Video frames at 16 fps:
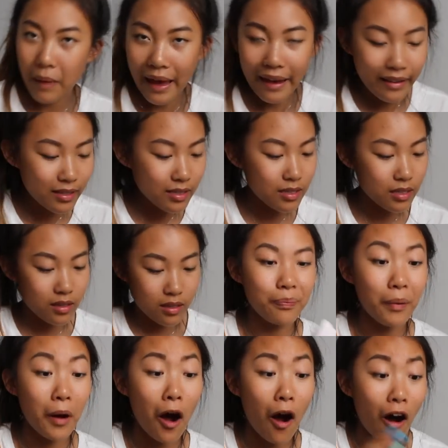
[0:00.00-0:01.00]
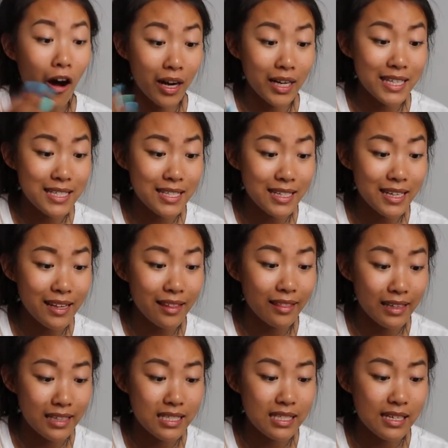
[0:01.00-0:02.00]
best, but honestly,
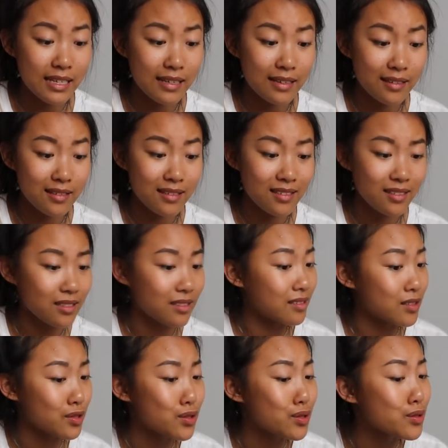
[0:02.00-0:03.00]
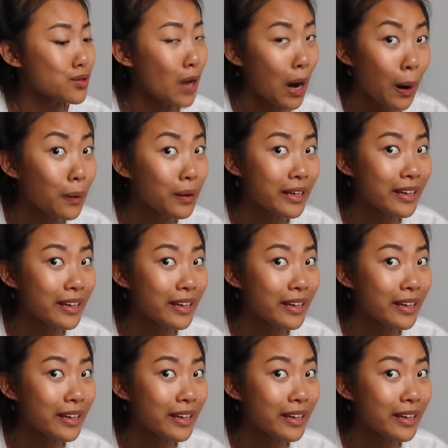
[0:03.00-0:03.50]
this is so